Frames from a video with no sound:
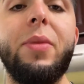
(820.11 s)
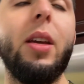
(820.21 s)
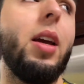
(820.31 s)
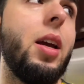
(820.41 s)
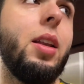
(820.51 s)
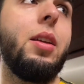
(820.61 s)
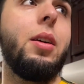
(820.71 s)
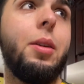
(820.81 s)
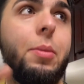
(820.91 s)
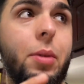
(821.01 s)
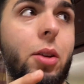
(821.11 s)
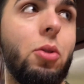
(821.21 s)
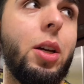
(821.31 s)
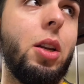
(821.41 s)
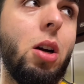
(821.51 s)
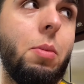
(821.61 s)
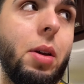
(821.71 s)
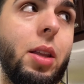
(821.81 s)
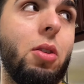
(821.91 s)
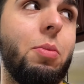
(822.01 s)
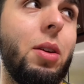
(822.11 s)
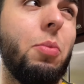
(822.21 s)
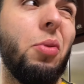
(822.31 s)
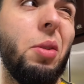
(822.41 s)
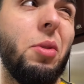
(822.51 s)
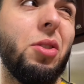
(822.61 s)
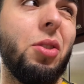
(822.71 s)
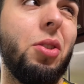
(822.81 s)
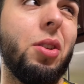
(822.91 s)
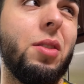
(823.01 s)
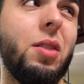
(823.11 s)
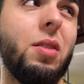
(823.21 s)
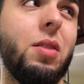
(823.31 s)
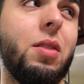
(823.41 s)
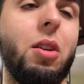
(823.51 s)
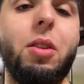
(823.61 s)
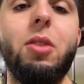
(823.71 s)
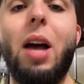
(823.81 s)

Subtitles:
and it'll heat up, and then it'll be pretty much the good consistency you need.